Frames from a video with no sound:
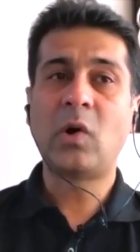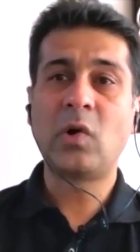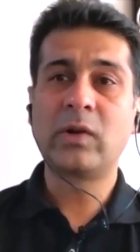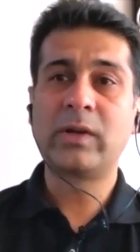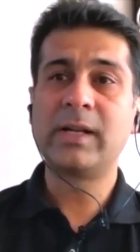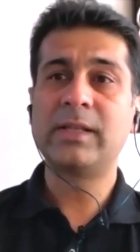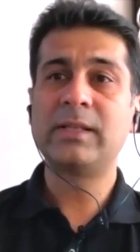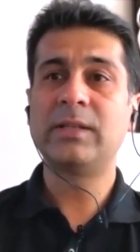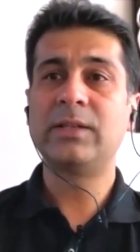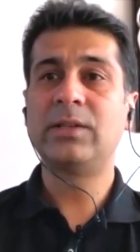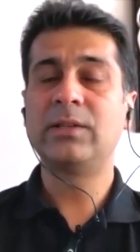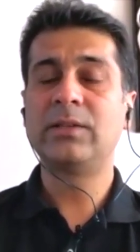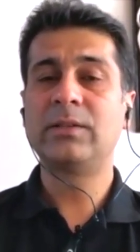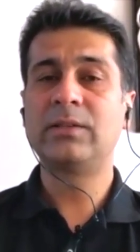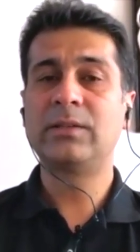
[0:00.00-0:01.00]

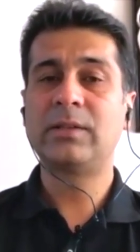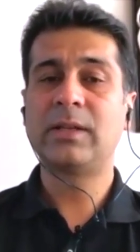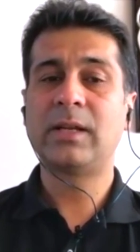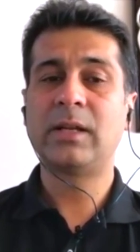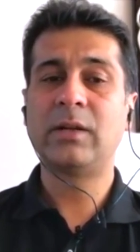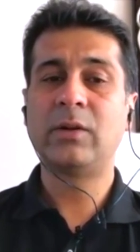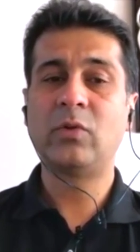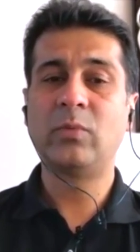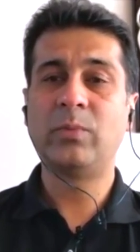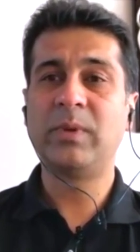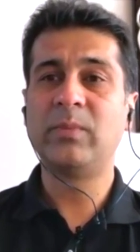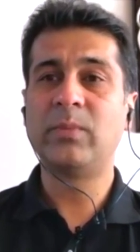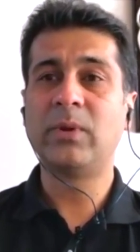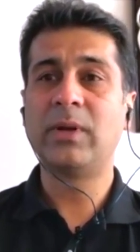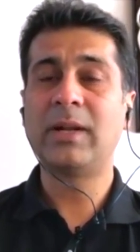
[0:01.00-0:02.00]
organizations and to
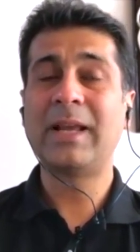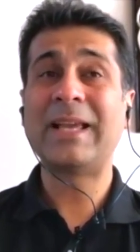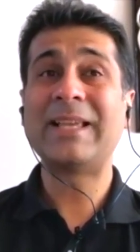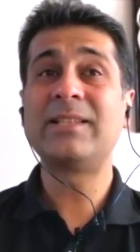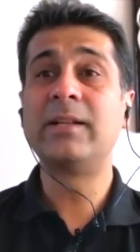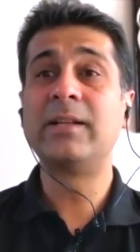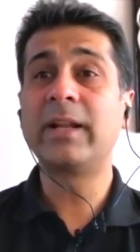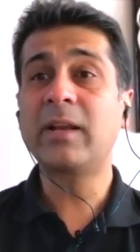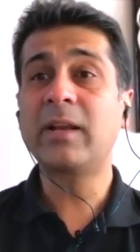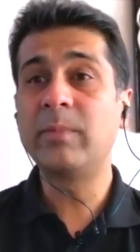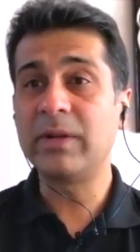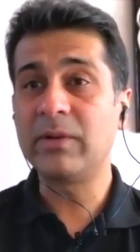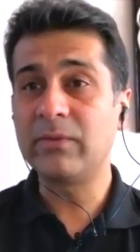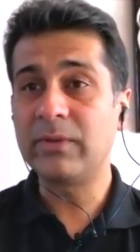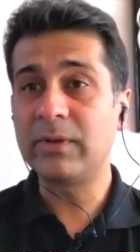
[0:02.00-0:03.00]
people as
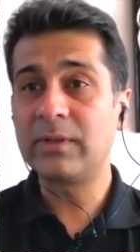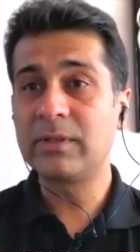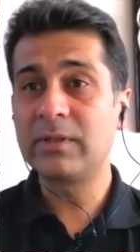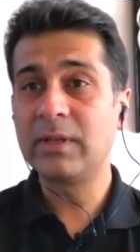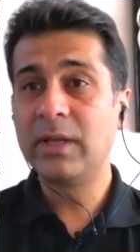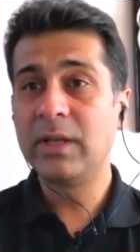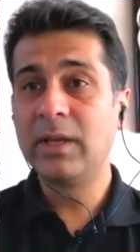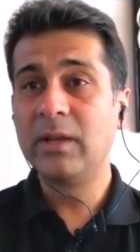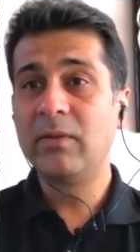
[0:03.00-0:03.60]
direct benefits.